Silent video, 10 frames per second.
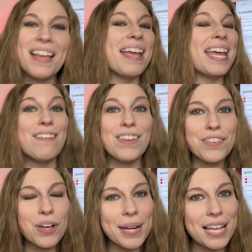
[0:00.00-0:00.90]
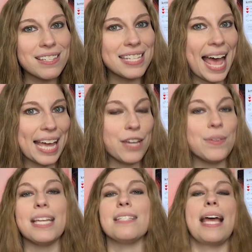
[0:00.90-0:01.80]
Even if nobody else is tagging you with
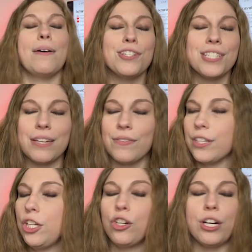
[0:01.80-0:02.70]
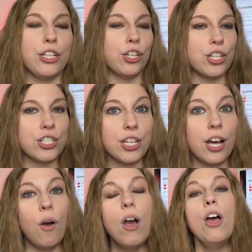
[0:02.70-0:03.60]
things, now it looks different than your grid good to
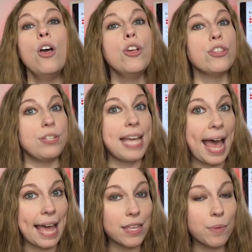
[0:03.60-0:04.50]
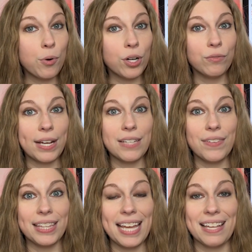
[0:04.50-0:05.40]
go. So tag the important,
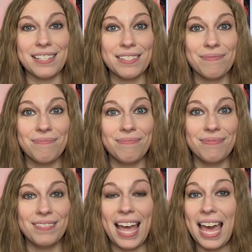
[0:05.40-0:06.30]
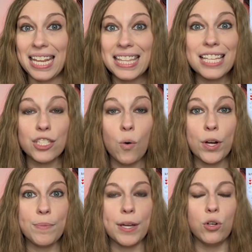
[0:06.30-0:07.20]
relevant things. Anything that's going
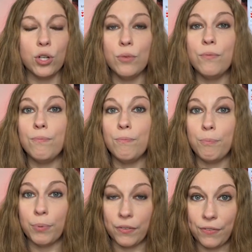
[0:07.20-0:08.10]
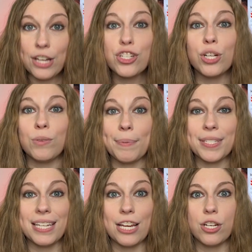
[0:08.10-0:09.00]
to be a good professional
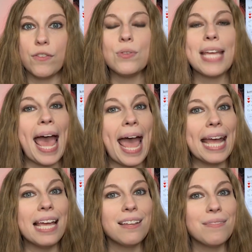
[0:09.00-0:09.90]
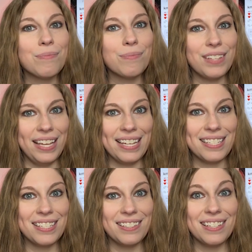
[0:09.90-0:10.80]
representation of you, tag
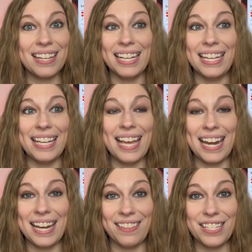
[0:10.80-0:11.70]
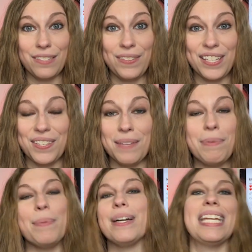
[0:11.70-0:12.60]
it. Get it in this feed so that
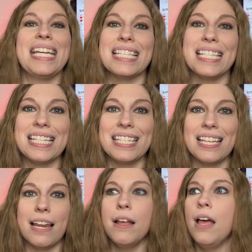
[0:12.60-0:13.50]
people can easily see that.